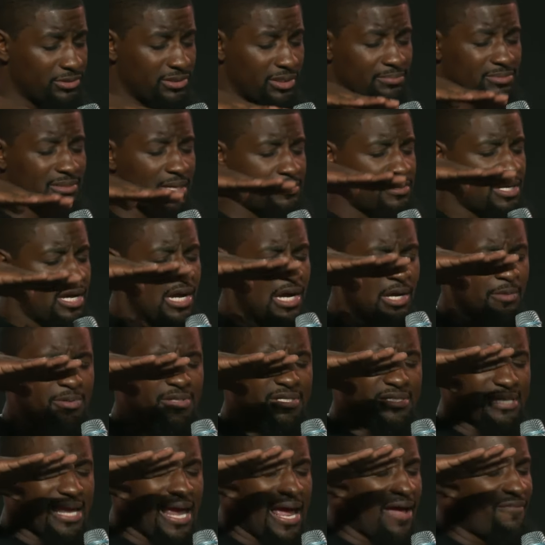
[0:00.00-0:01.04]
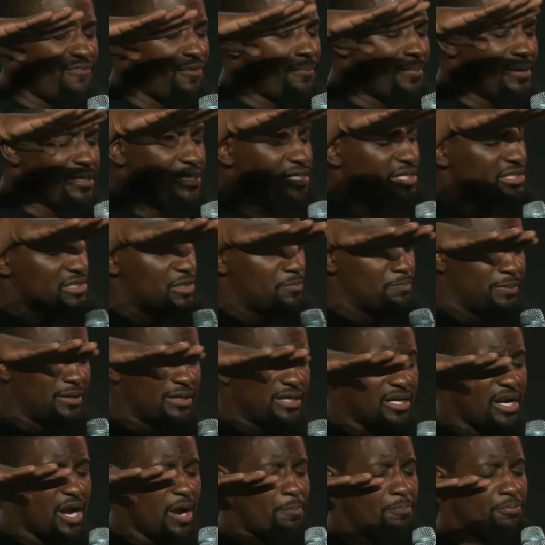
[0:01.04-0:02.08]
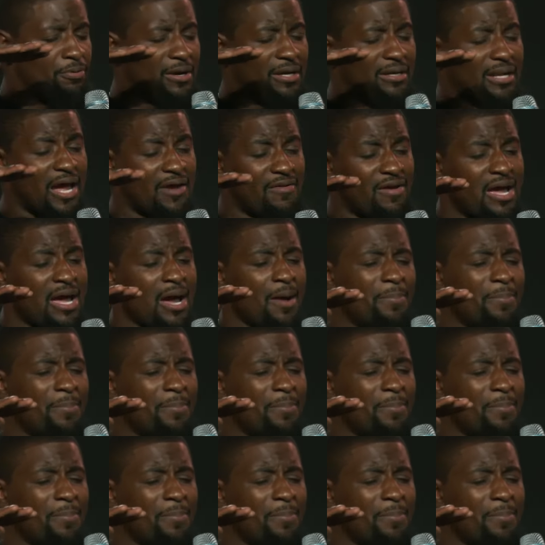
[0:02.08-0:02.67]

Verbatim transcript: Sometimes we just haven't been disciplined in our prayer life.